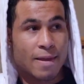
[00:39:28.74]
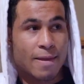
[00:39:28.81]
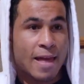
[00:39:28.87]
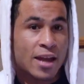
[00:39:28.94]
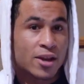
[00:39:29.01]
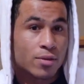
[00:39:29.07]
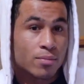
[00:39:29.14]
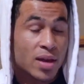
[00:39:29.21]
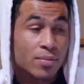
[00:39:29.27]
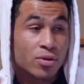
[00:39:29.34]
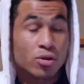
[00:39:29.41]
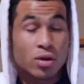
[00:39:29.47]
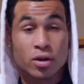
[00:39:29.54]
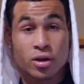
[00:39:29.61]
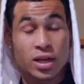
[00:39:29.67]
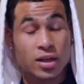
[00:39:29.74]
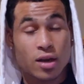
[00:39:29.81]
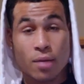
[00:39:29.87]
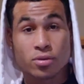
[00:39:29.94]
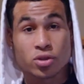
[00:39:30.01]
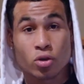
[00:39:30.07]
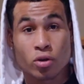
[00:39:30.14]
and maybe your
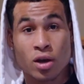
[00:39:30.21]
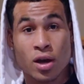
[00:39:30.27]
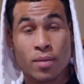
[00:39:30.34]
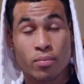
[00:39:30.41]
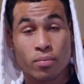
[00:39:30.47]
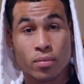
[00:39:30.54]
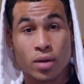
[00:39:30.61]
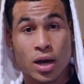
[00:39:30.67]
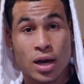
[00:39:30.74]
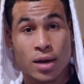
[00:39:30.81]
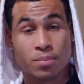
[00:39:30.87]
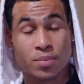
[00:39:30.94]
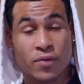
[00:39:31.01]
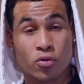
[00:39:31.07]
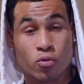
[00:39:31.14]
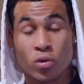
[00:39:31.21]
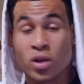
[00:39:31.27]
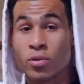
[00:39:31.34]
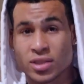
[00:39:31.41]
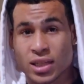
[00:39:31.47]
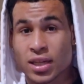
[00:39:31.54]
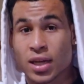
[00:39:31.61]
e-commerce store got, if you really
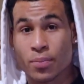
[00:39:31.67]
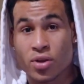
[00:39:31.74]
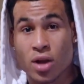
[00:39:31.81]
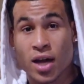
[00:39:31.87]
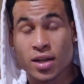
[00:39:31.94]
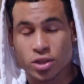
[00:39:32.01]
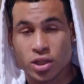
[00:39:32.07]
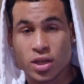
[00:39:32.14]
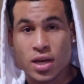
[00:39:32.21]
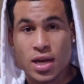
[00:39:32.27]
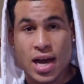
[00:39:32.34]
want to take it up a notch,